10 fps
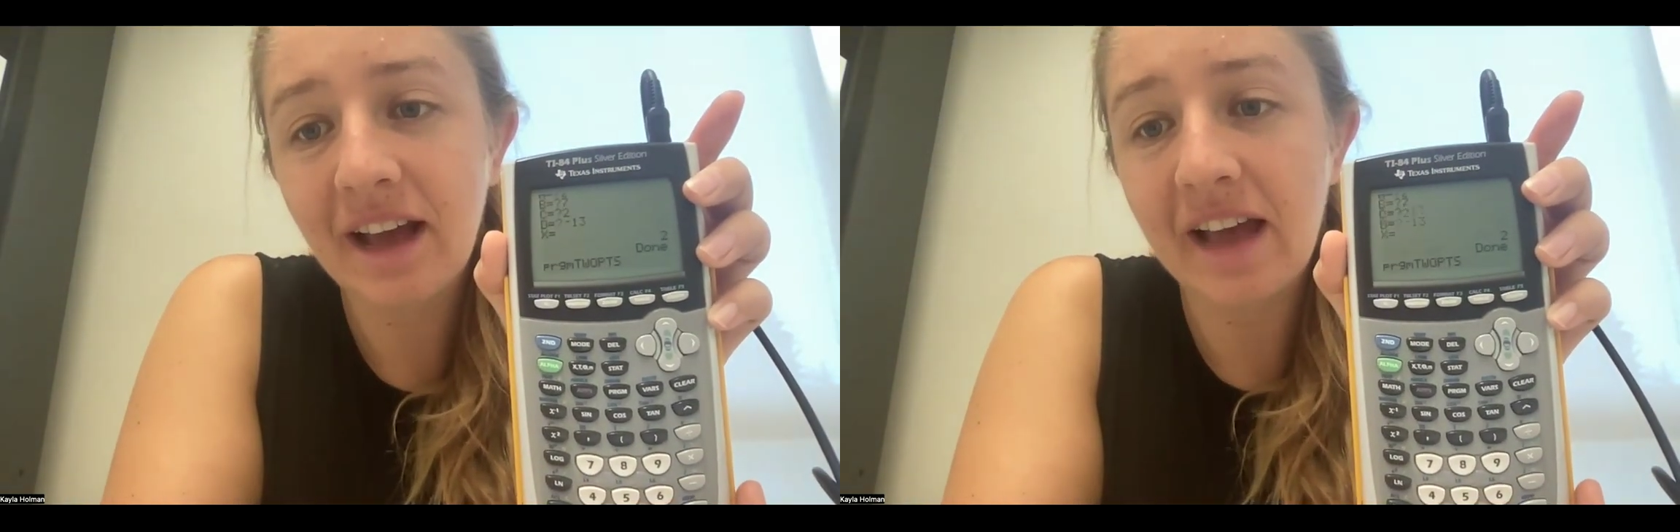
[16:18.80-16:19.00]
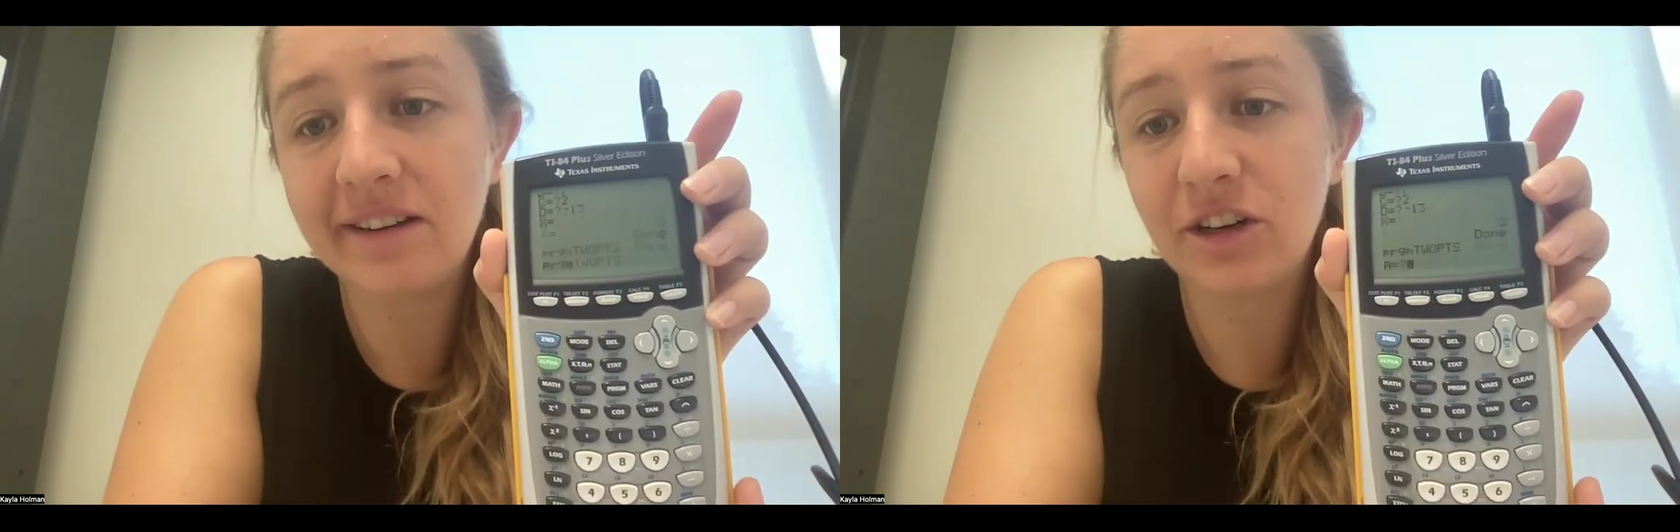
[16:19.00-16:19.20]

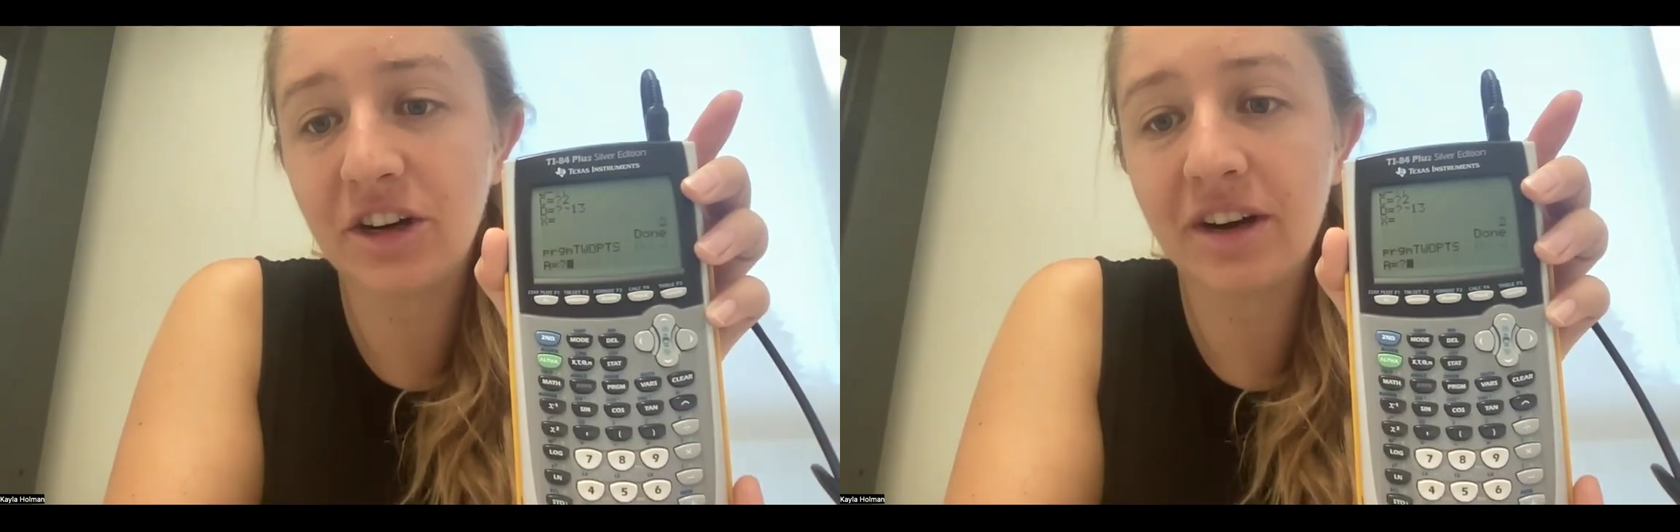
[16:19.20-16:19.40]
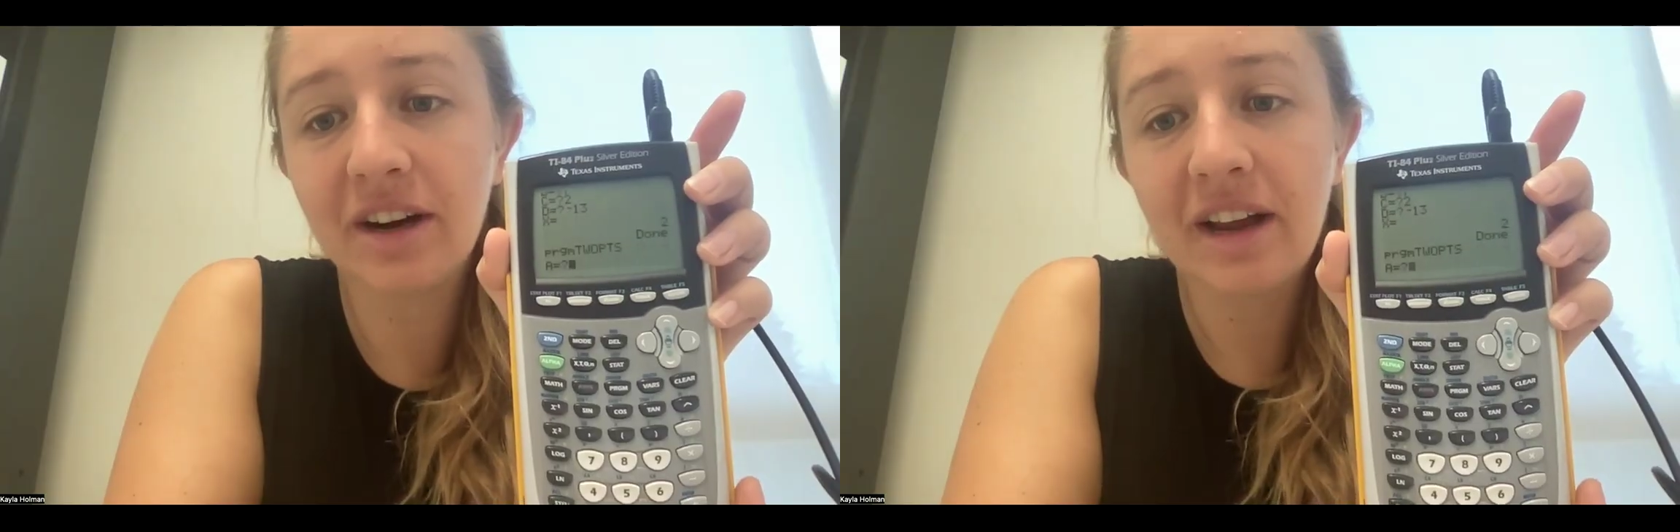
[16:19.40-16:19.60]

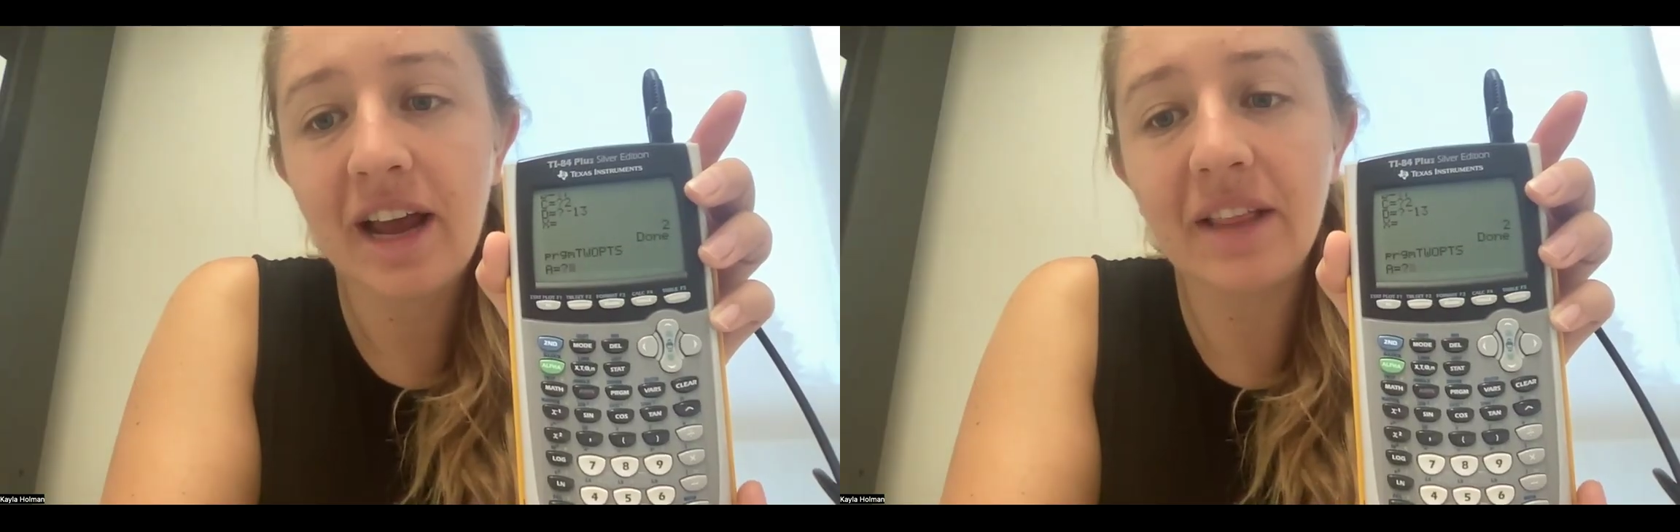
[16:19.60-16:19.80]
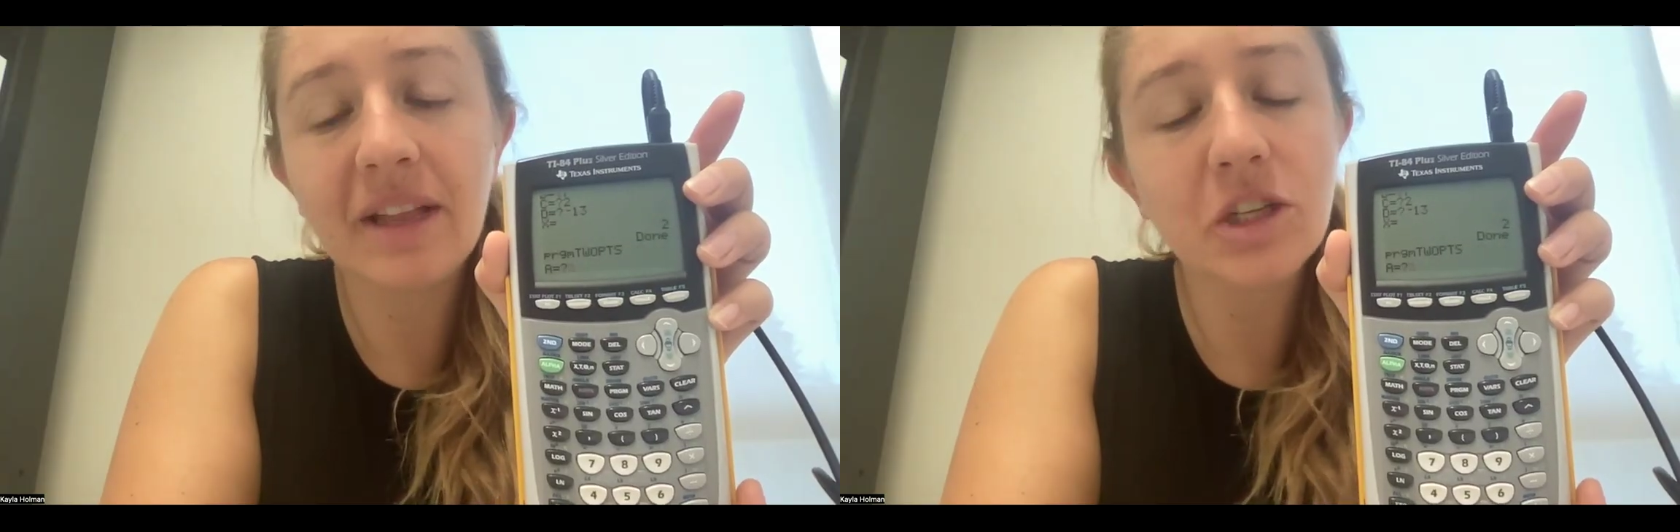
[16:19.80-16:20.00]
enter,
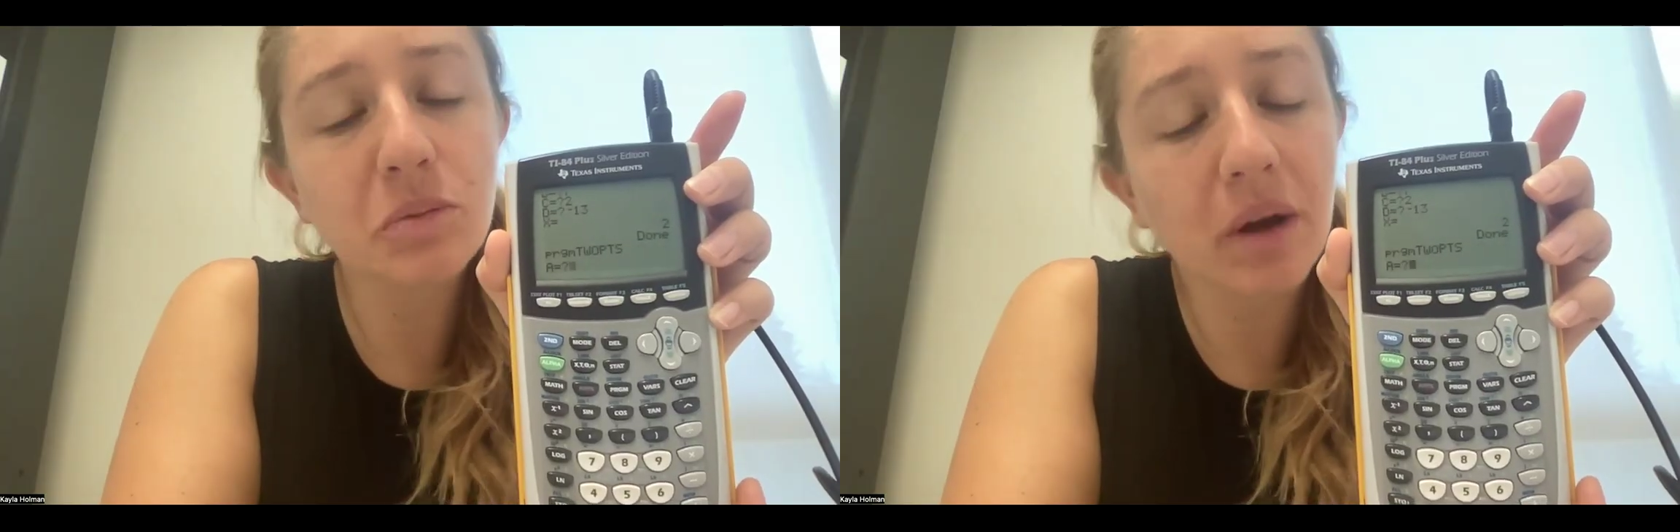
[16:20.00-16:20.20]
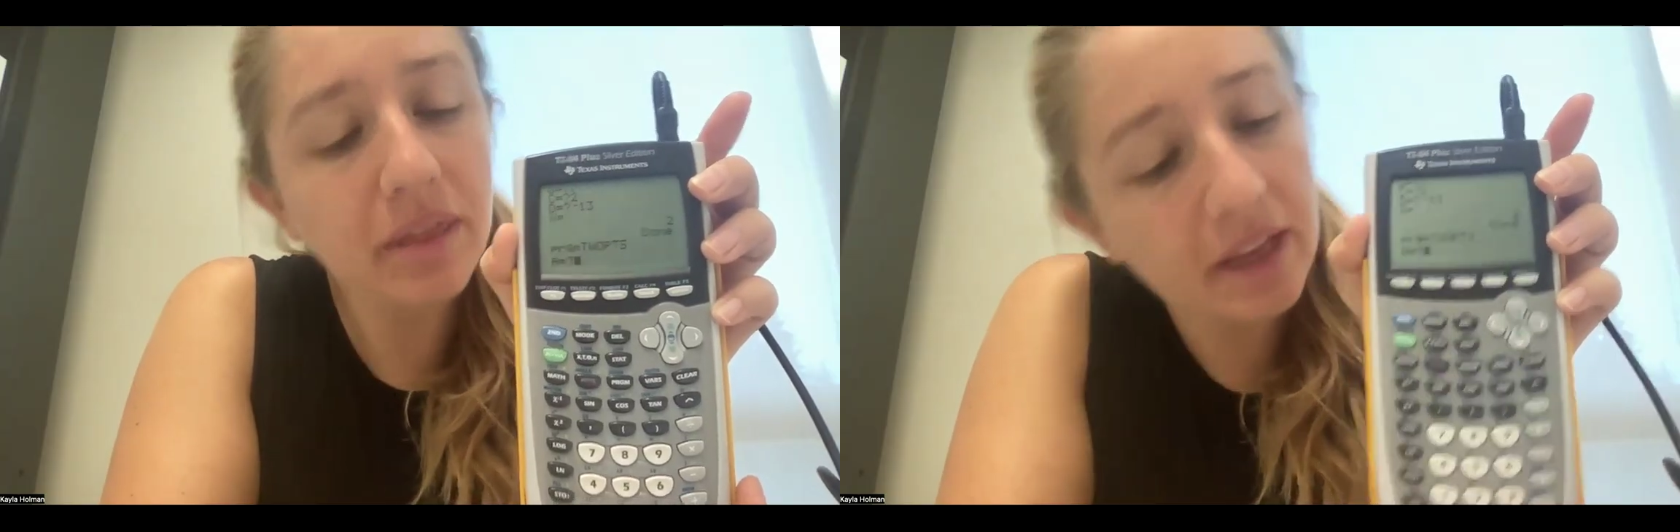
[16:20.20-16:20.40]
and let's
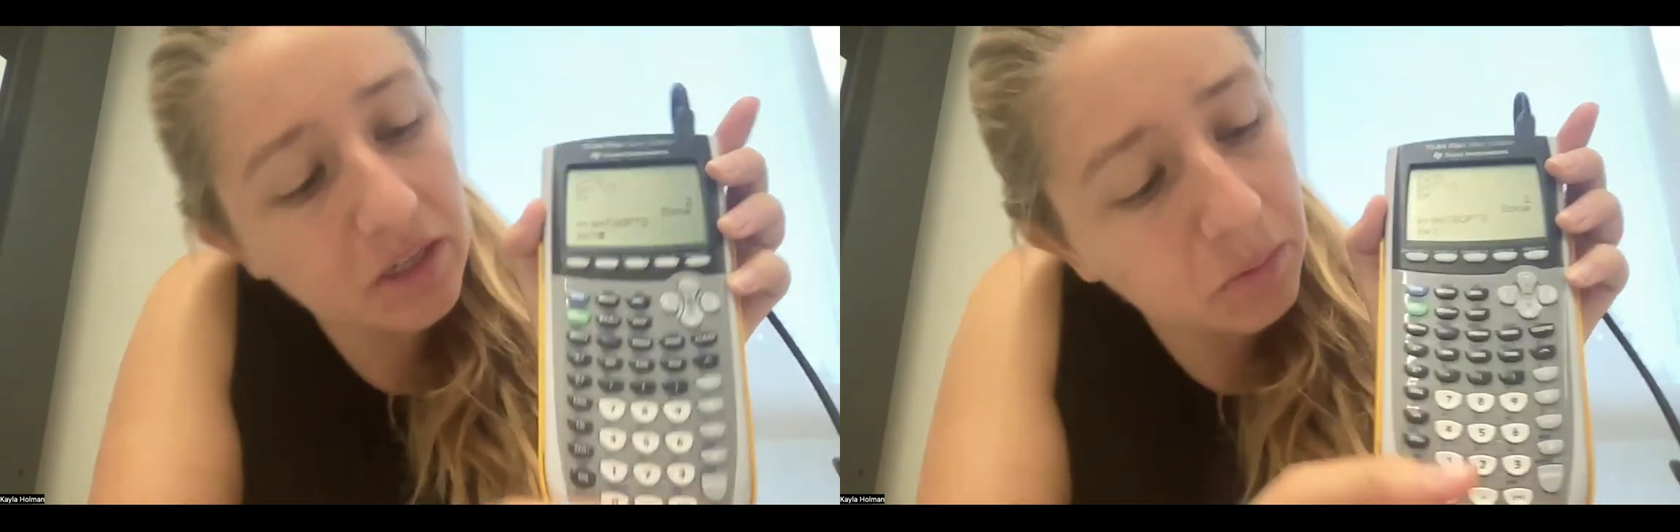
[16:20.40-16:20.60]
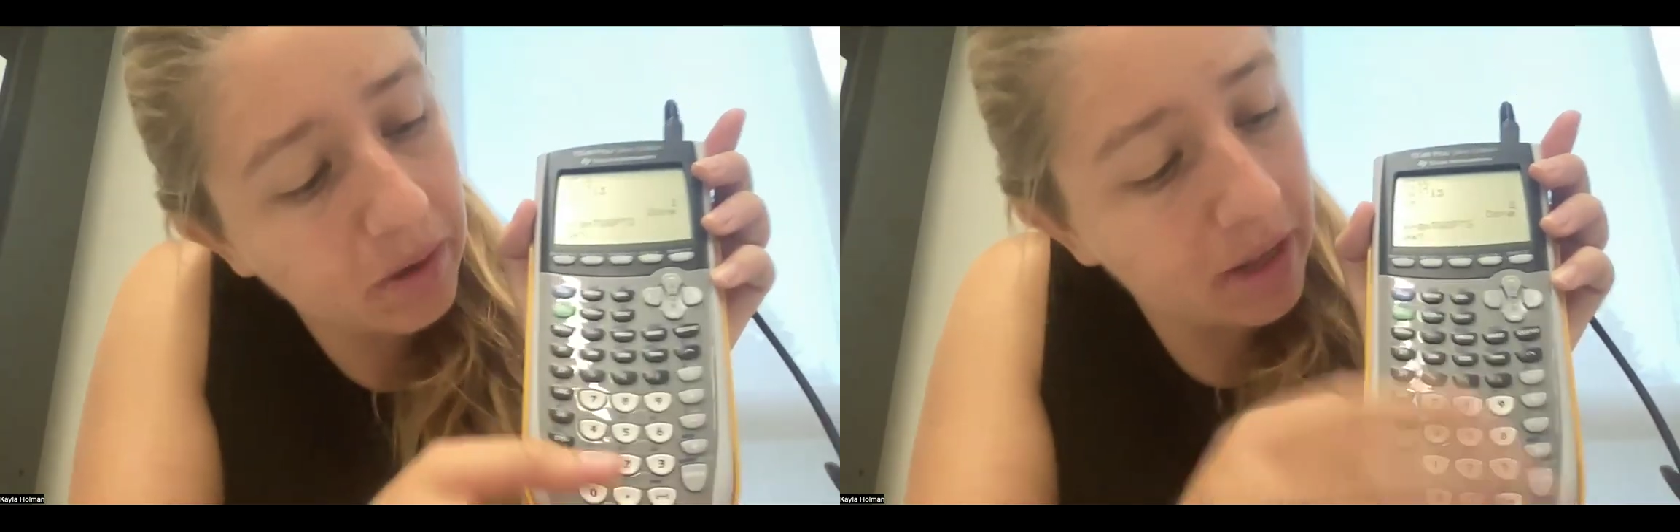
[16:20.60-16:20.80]
run
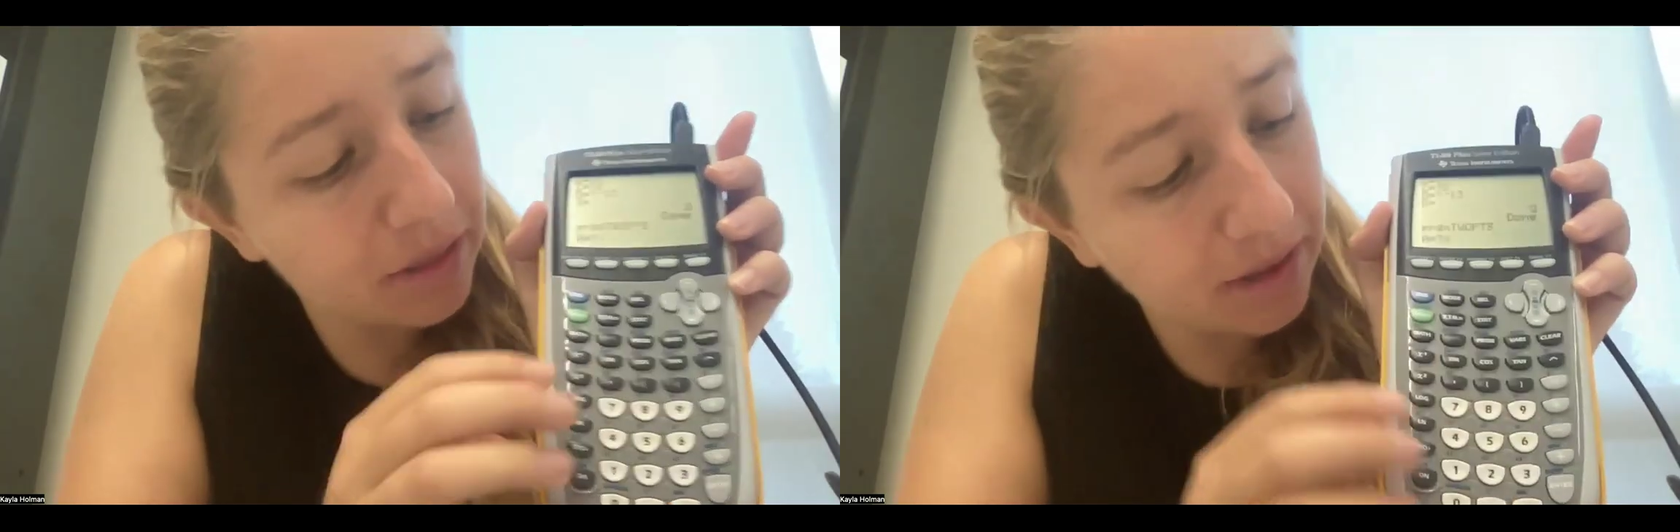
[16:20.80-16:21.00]
this with